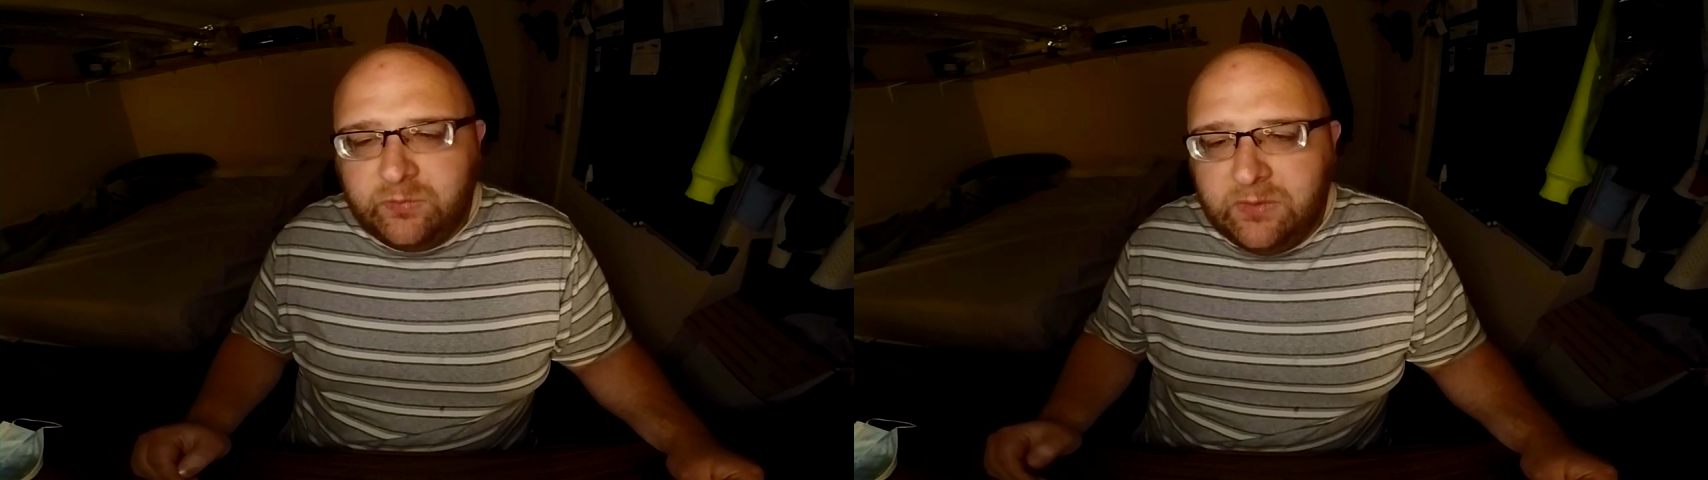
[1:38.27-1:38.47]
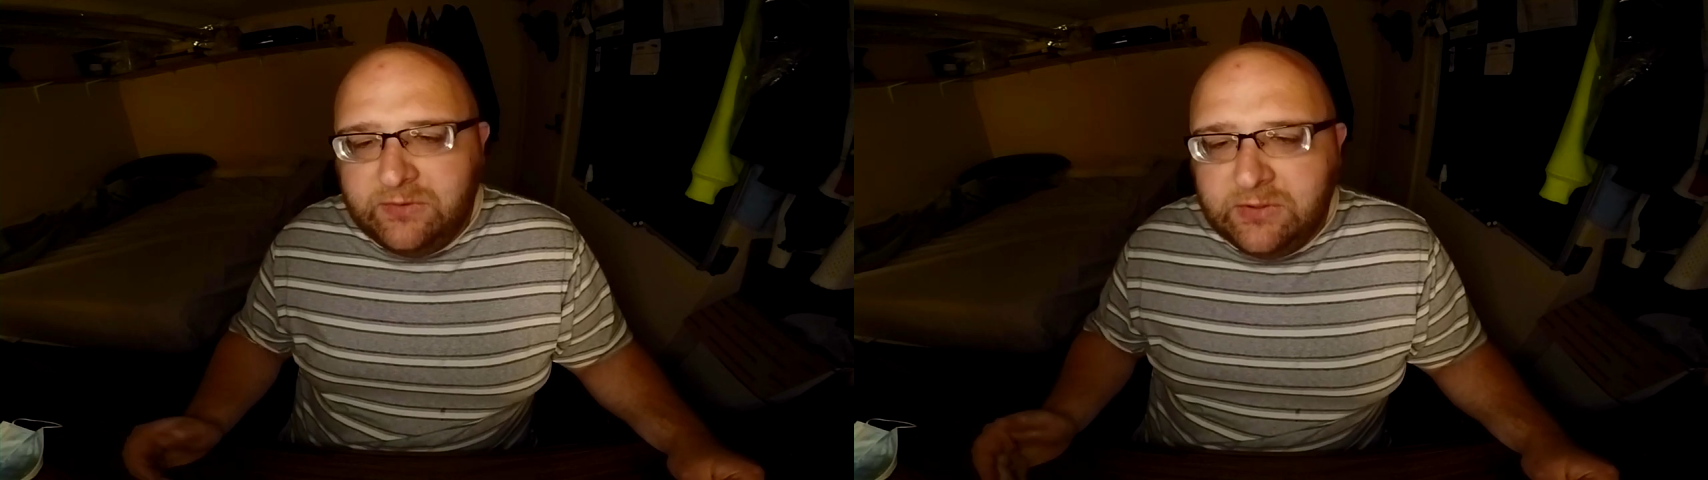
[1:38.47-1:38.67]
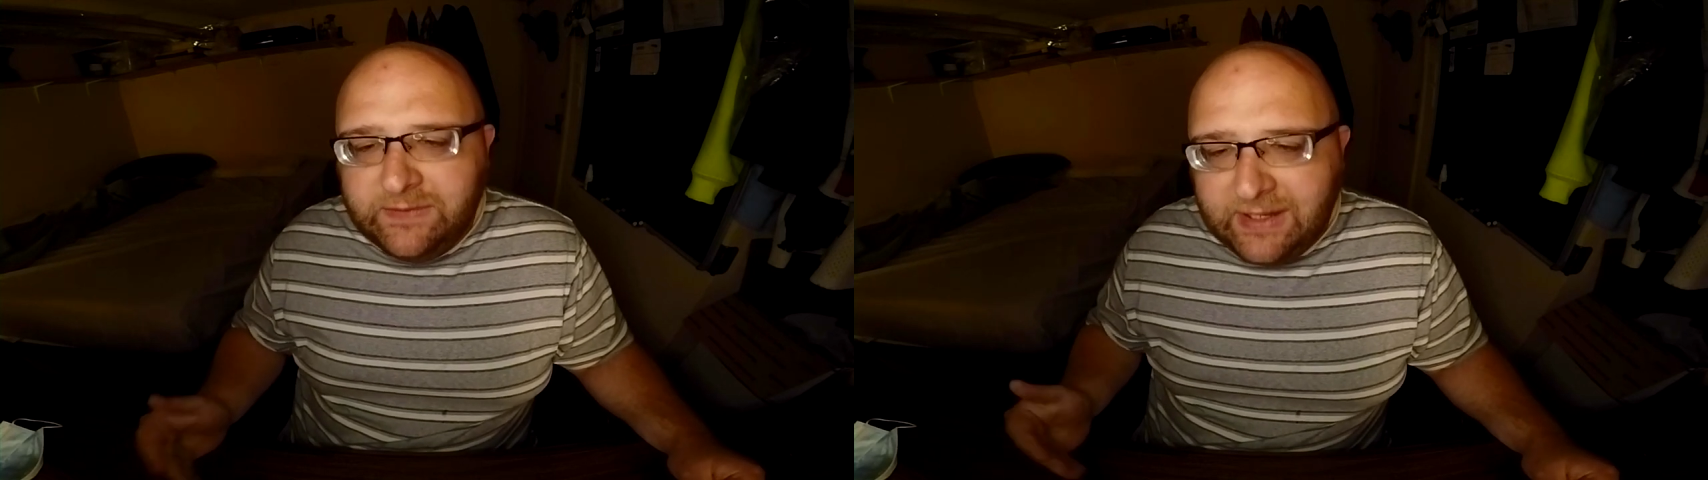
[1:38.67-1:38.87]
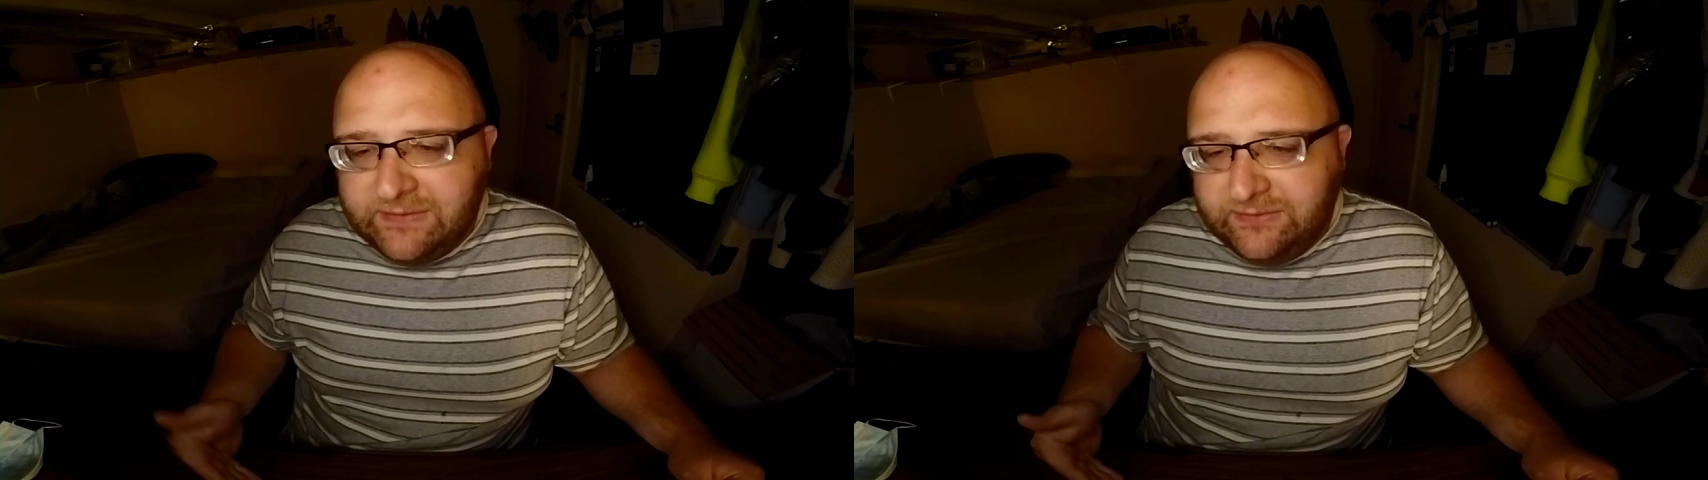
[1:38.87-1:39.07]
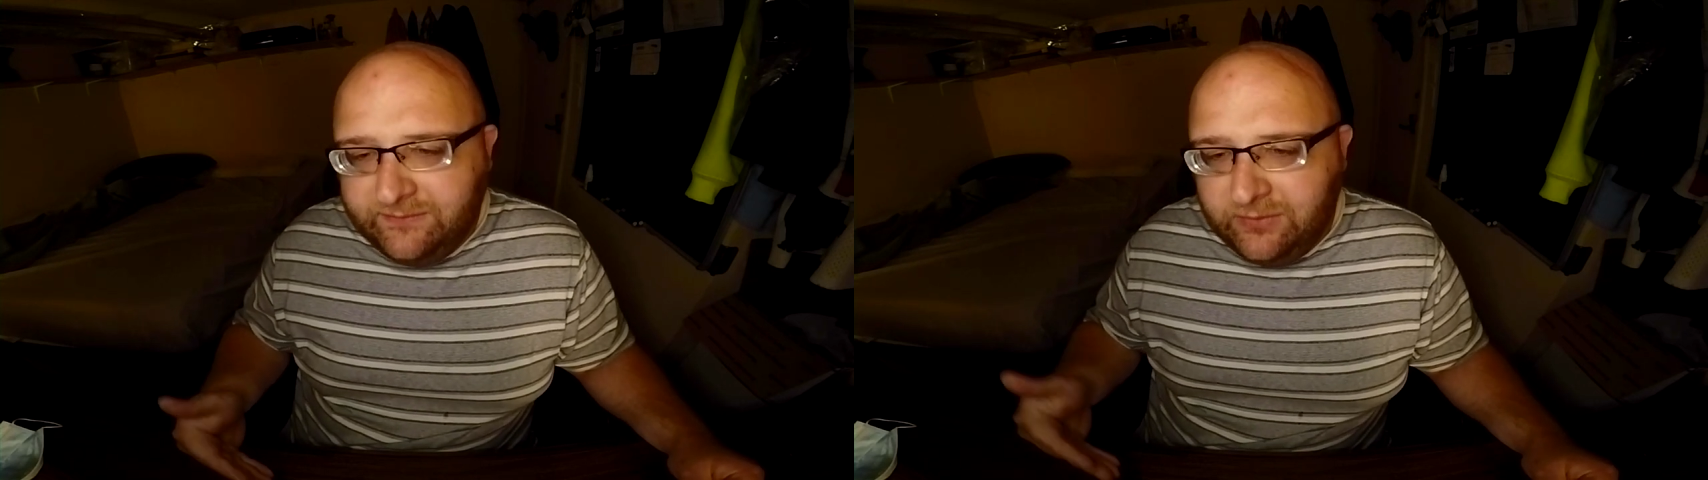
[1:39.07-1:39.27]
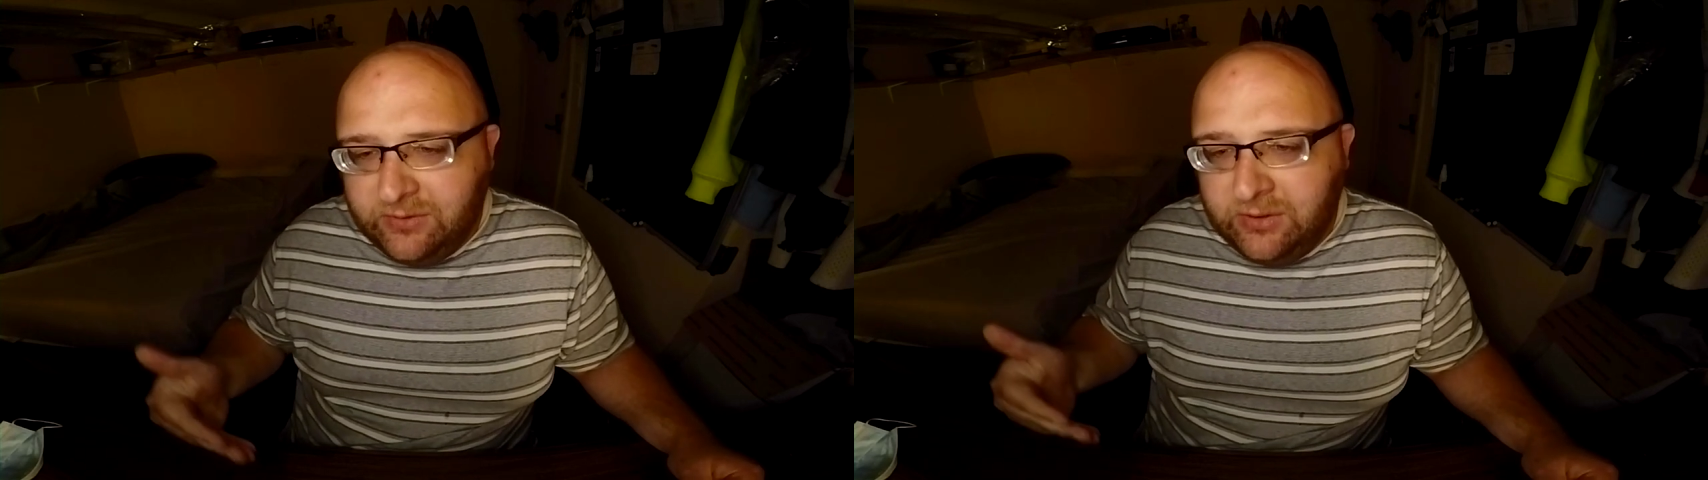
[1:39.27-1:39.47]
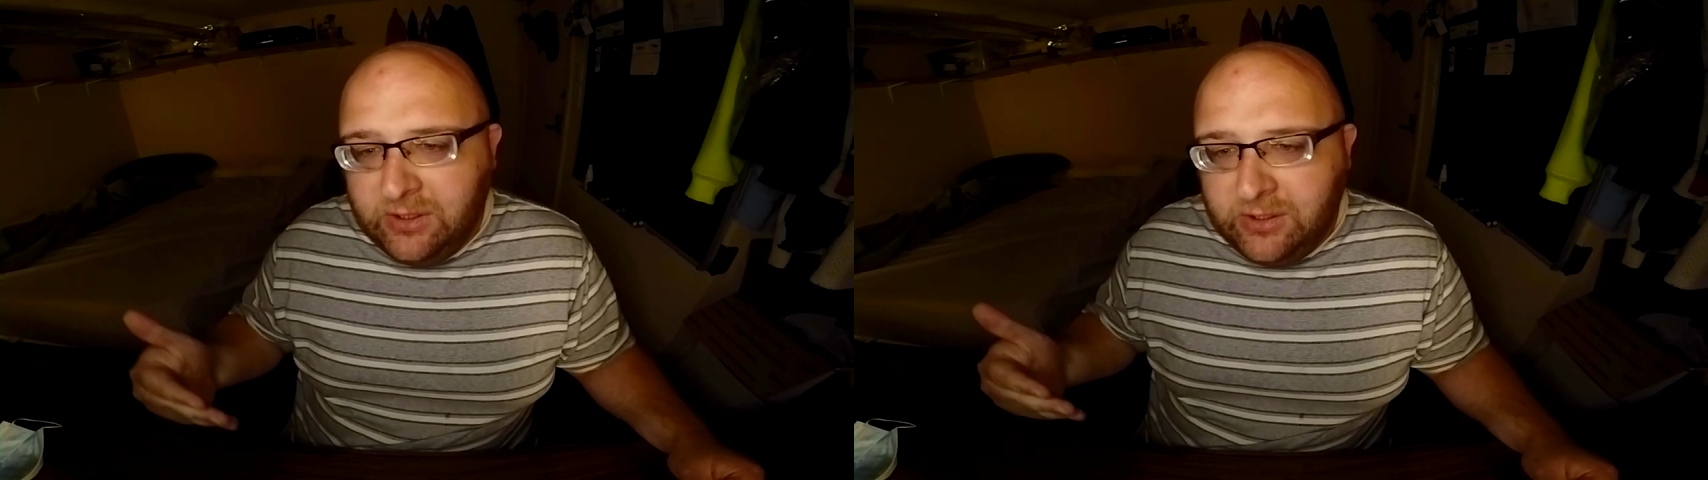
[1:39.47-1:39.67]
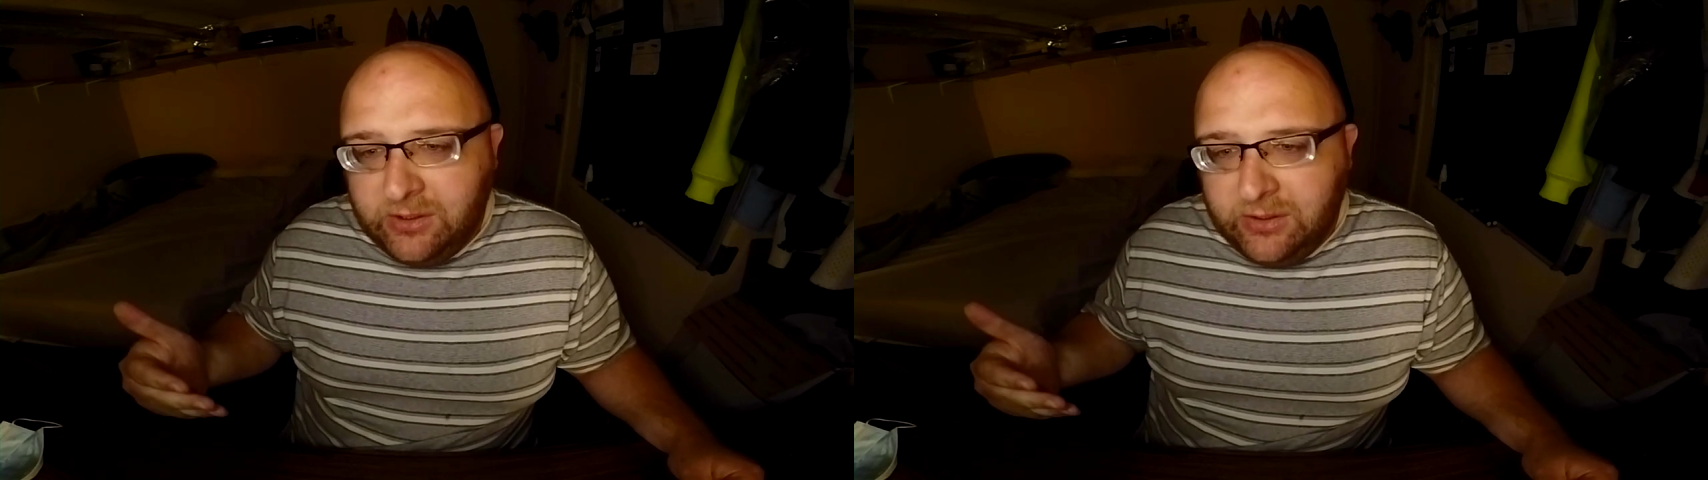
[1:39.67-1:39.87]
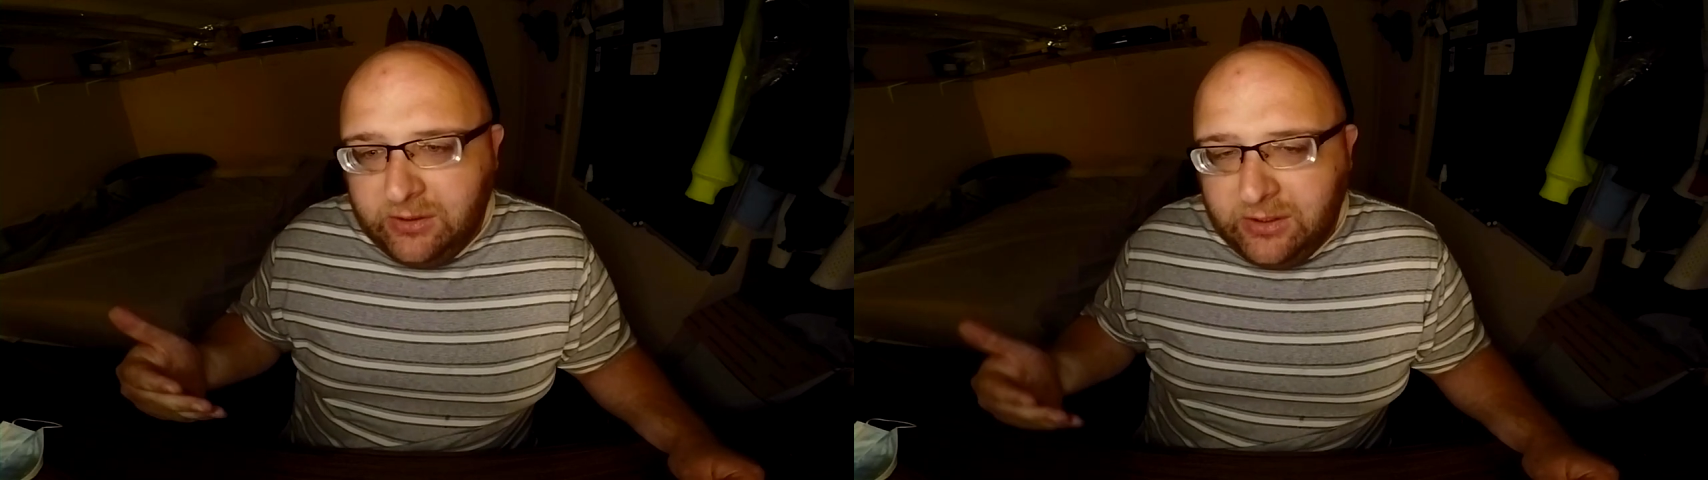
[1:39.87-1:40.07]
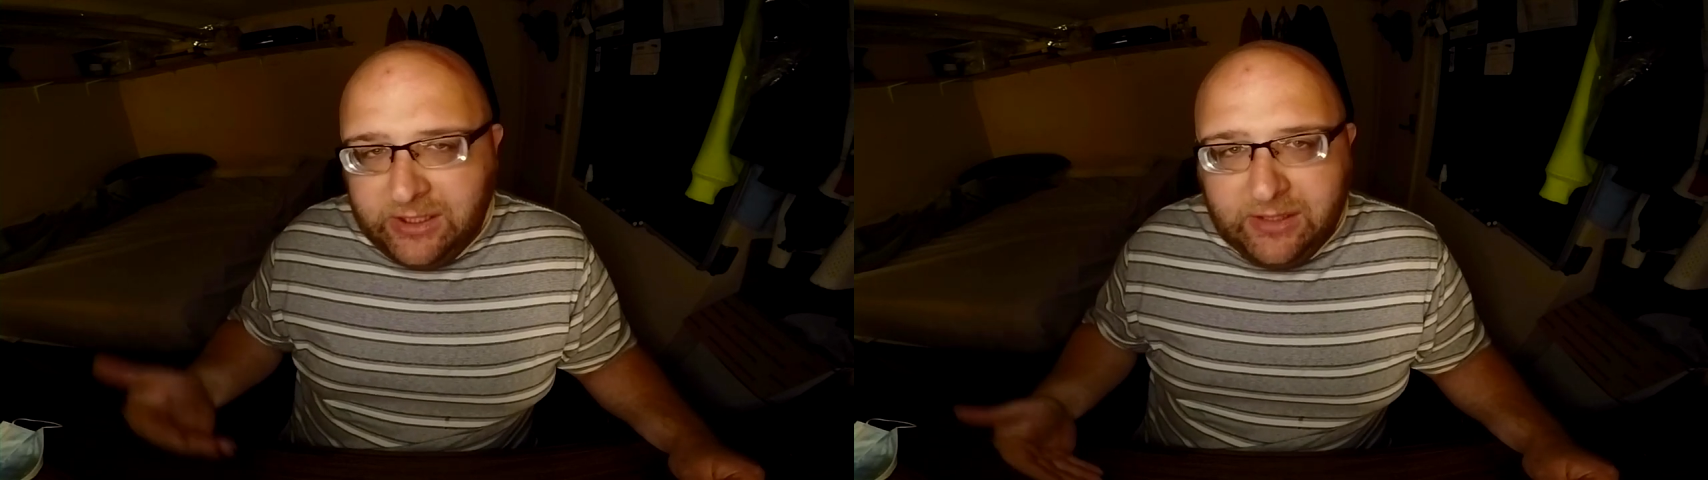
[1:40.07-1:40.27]
to test for
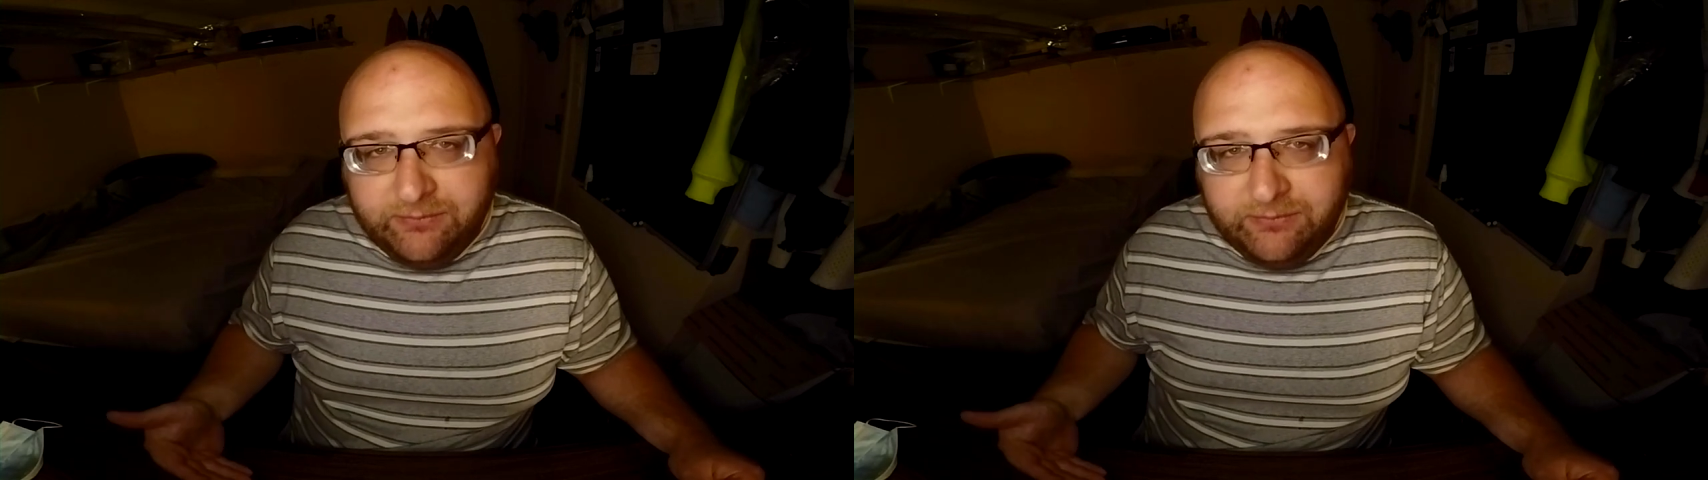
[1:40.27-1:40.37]
um,